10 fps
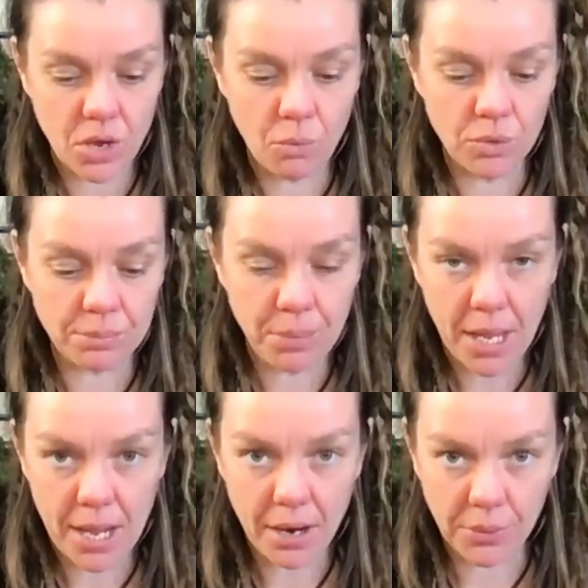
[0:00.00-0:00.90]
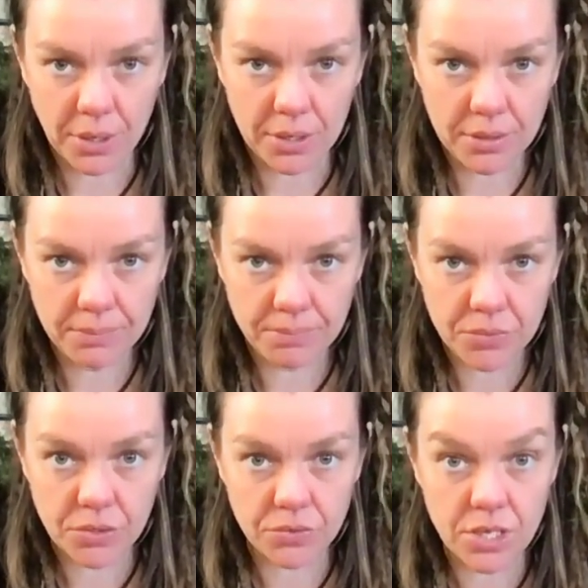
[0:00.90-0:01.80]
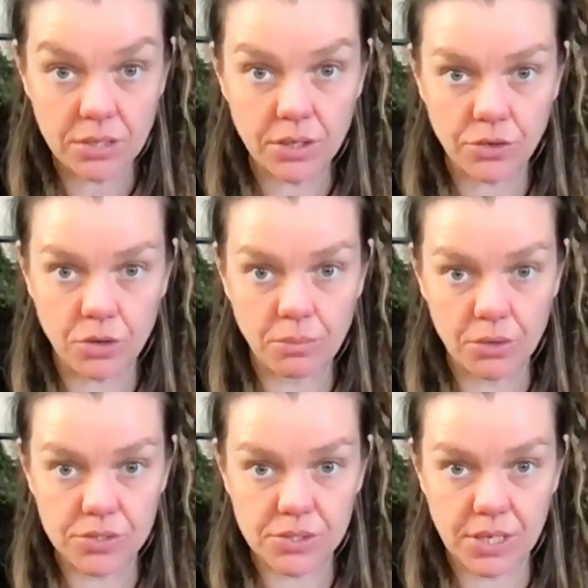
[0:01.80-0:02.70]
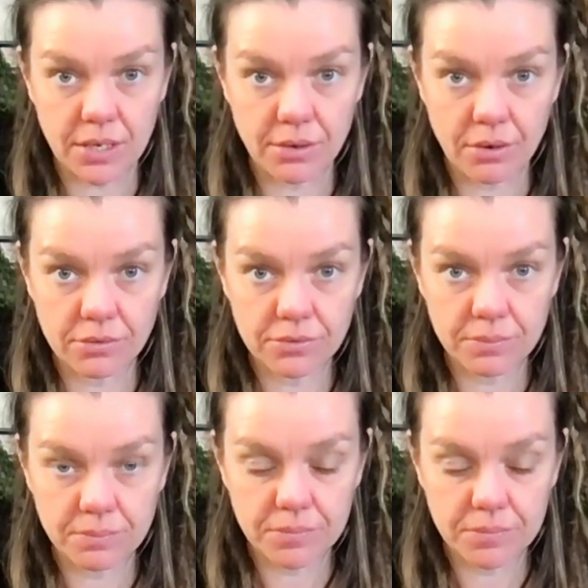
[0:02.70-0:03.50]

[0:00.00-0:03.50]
with power the thing that you're most scared of.